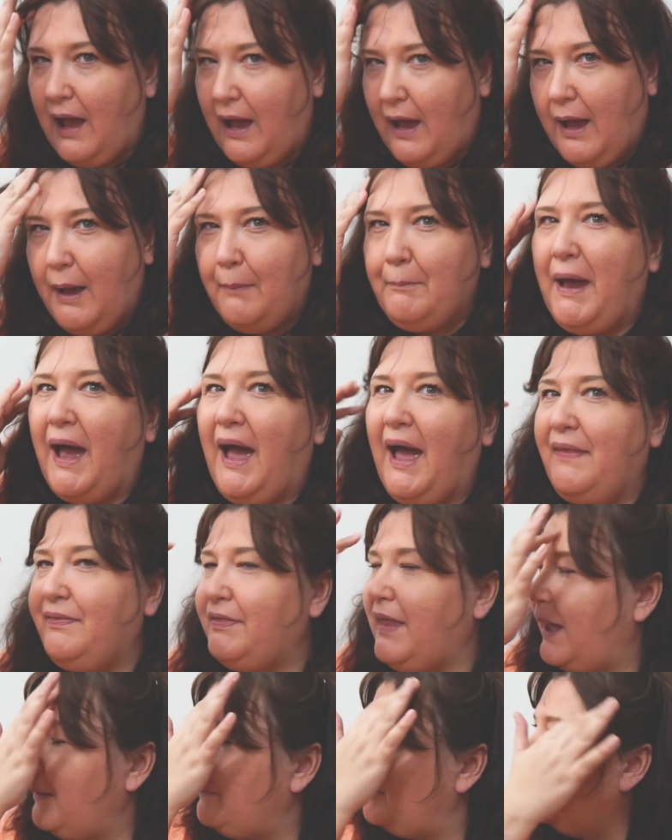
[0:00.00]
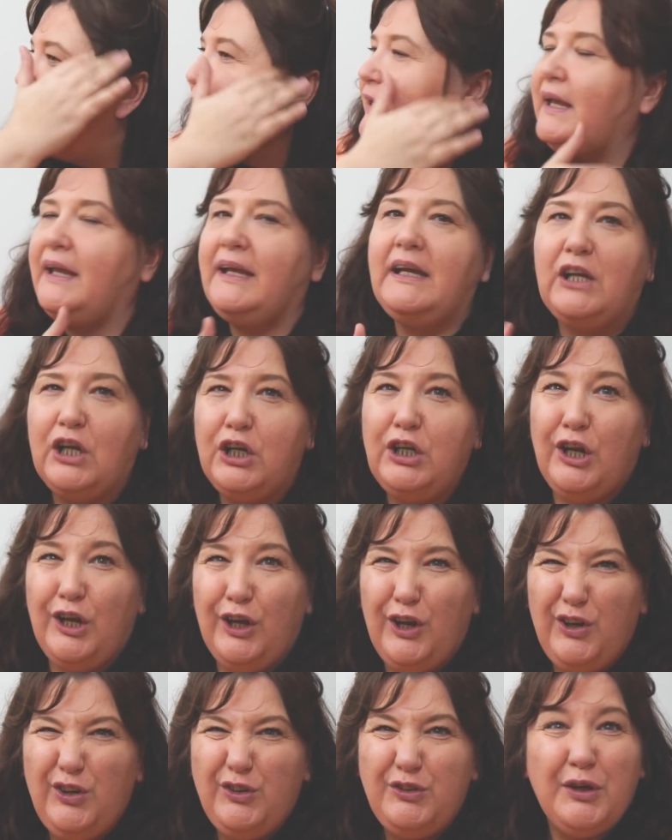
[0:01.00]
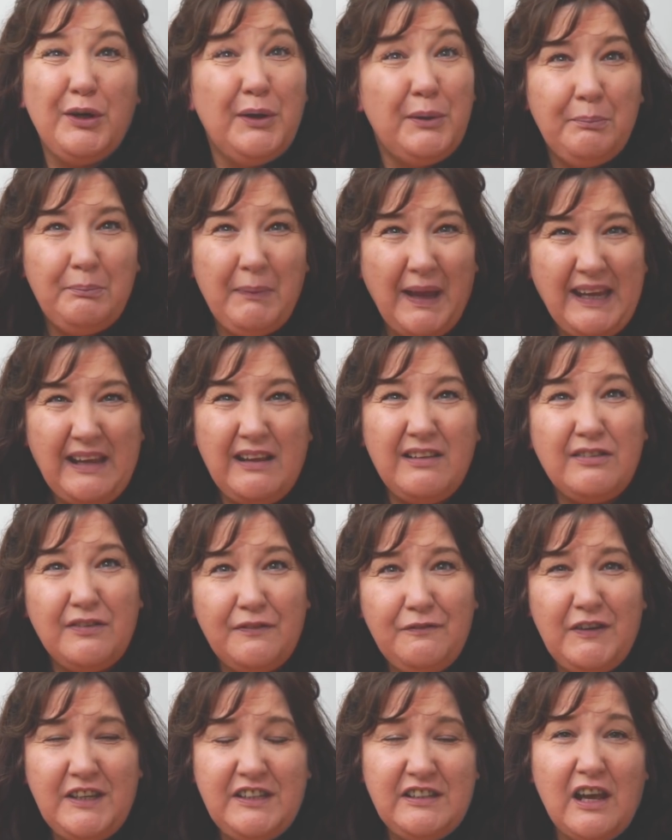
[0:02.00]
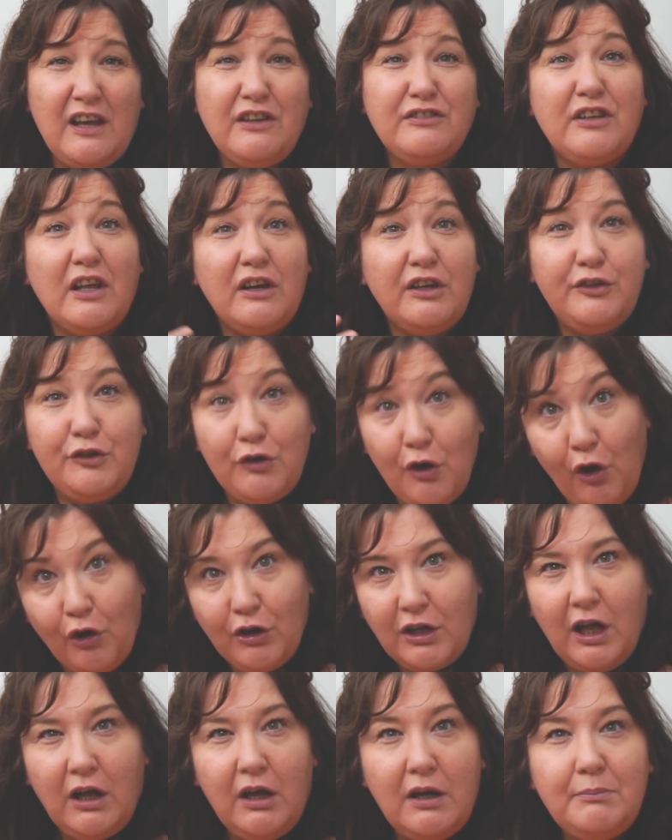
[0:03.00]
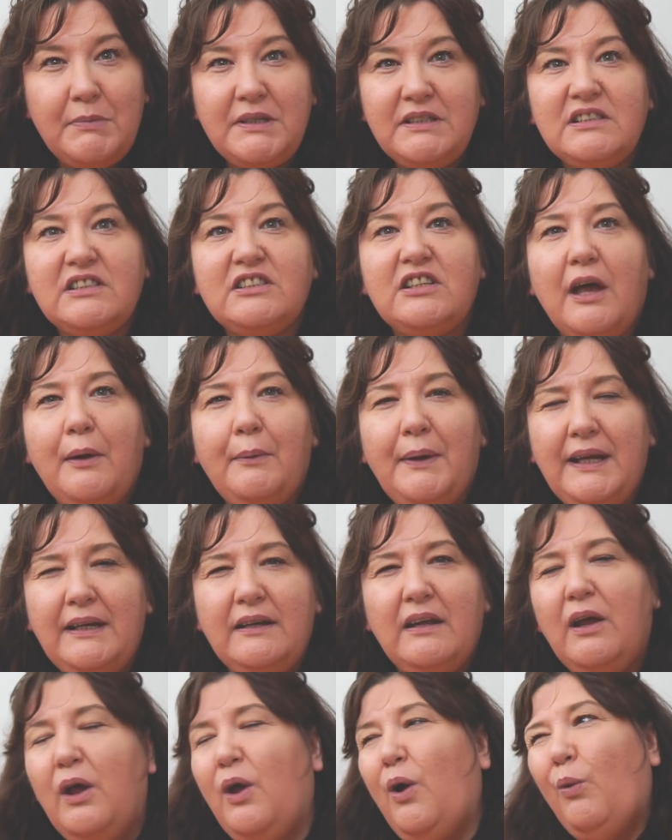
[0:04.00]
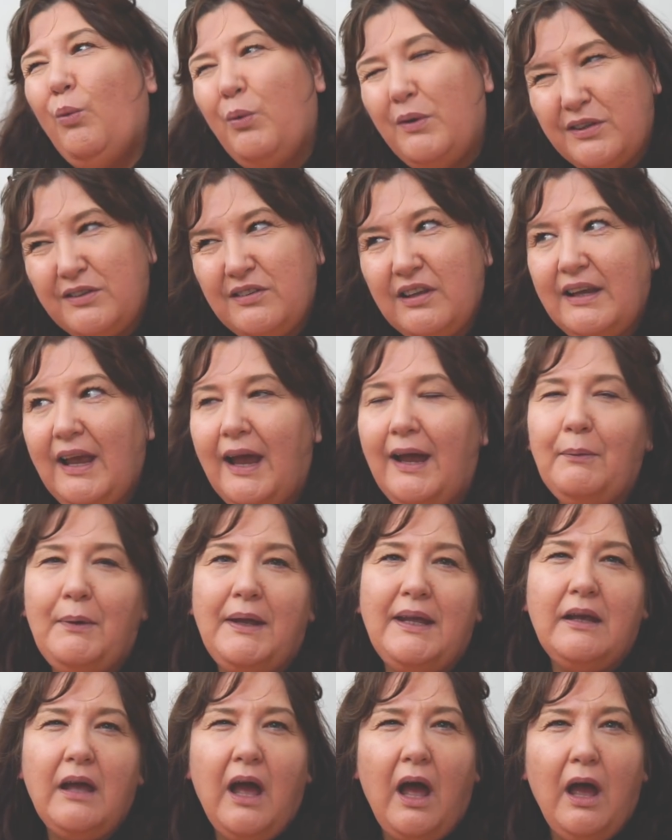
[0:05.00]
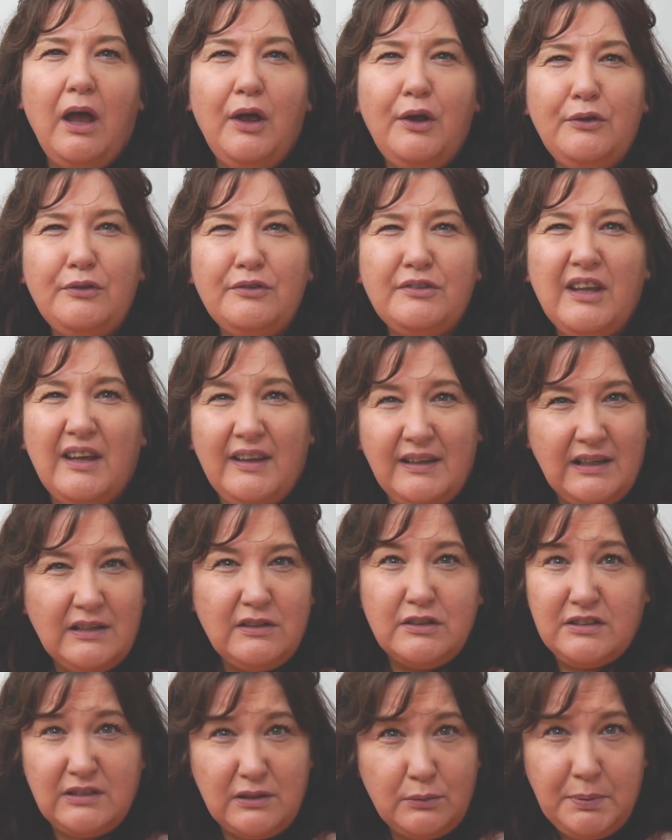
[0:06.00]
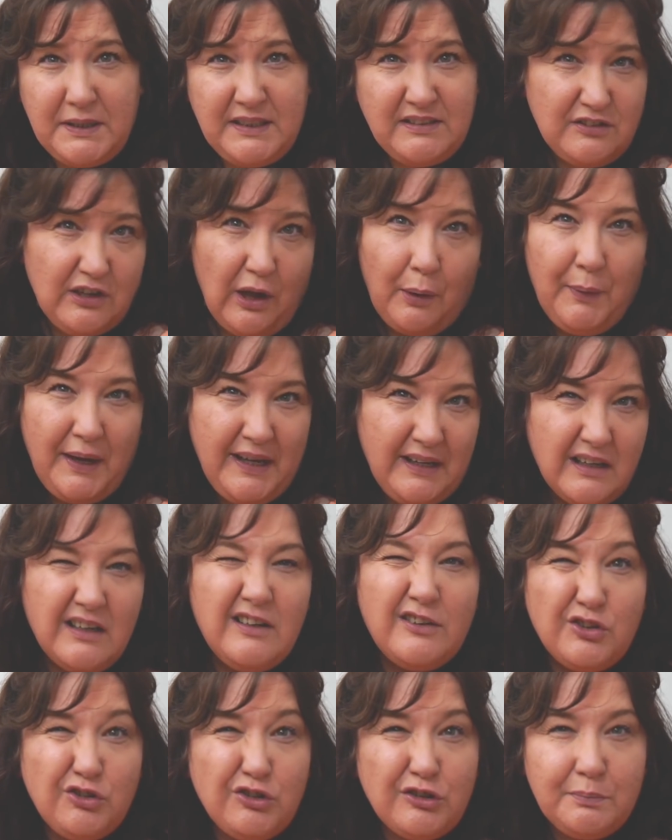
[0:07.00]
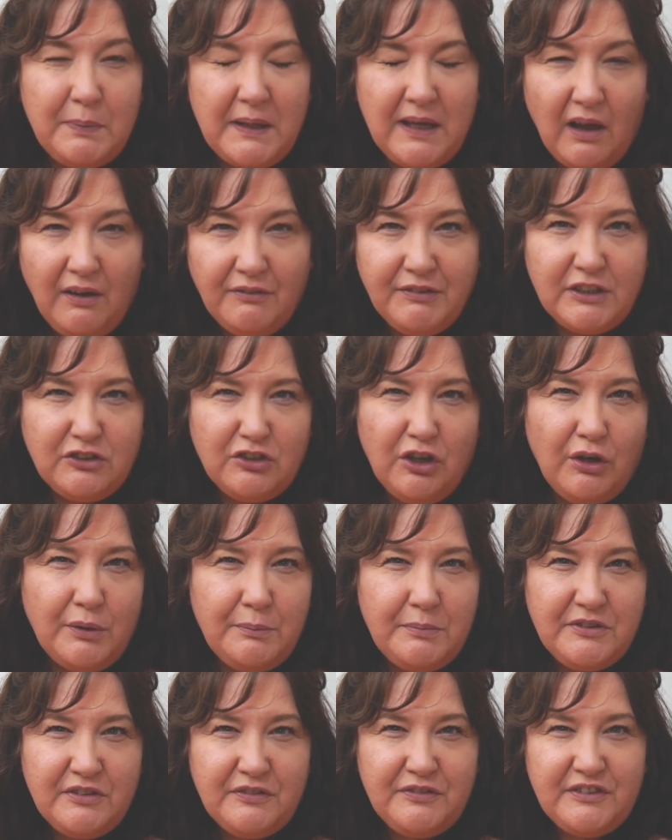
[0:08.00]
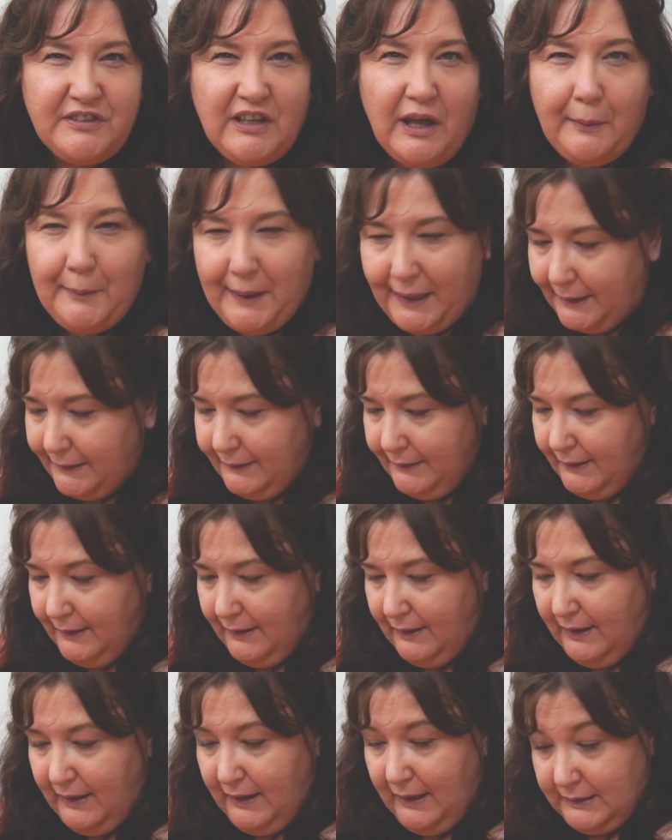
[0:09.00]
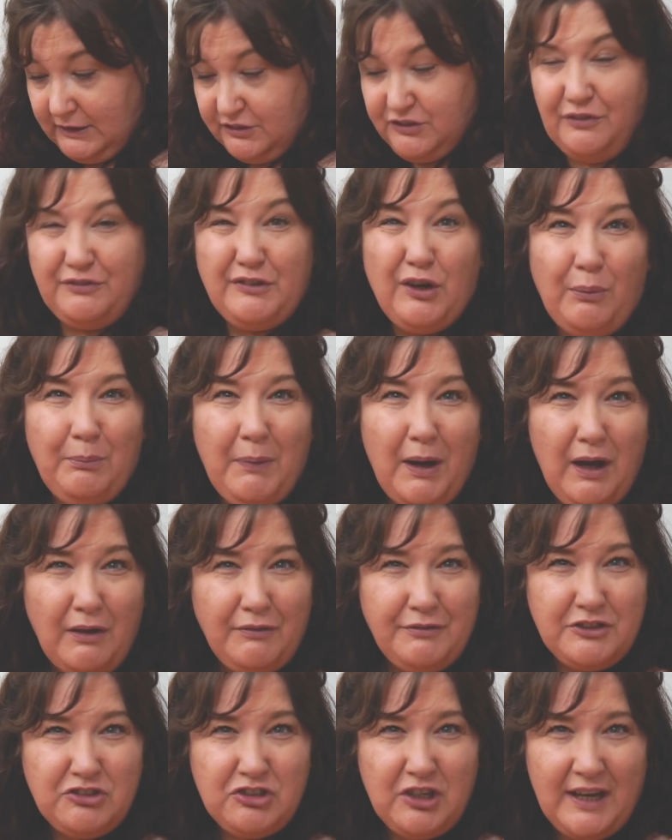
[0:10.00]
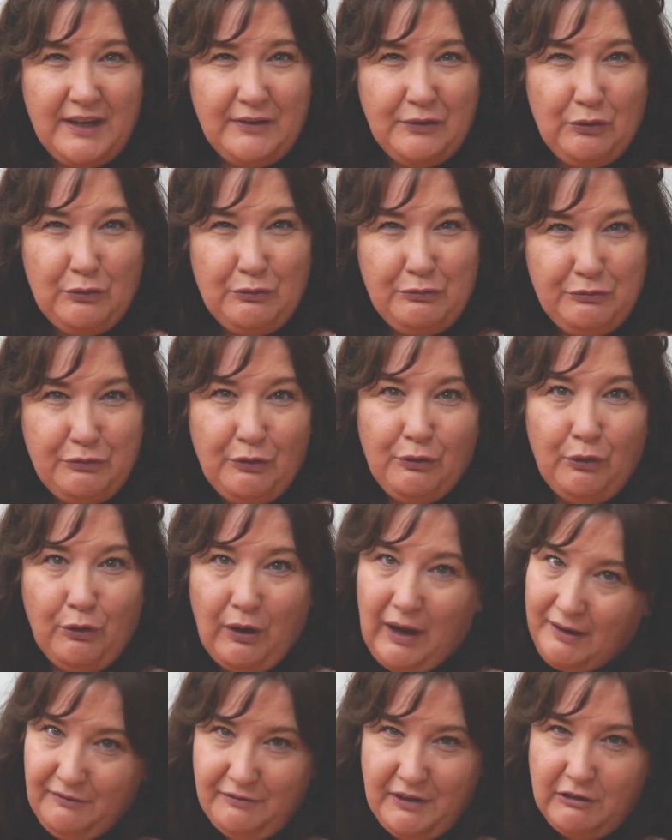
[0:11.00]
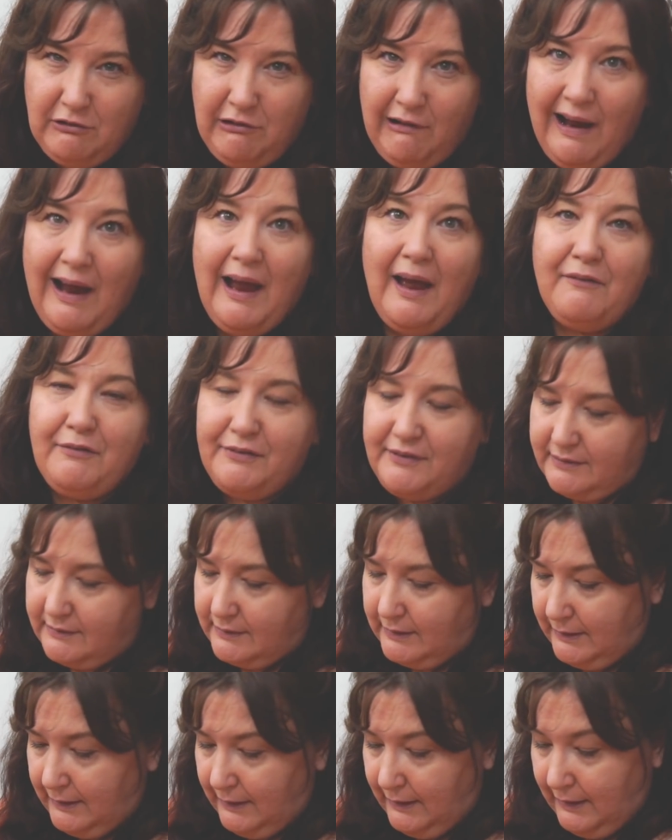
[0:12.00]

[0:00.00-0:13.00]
Um, and that might include making some videos that are not garment sewing. We'll see how it goes. It'll still be sewing, it'll just be other types of sewing because I've got my other channel for other crafts.